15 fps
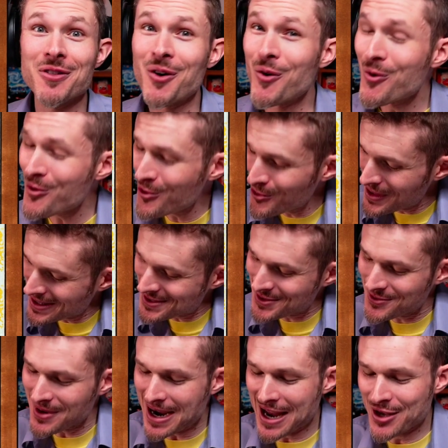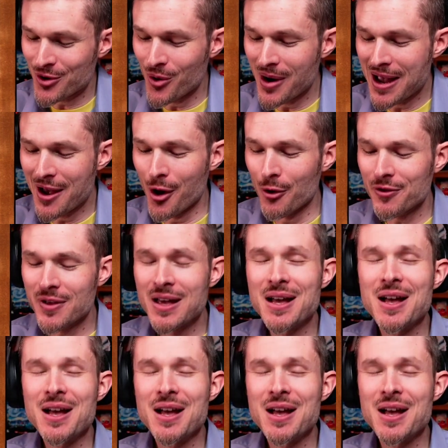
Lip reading: Oh, that's right. Your health.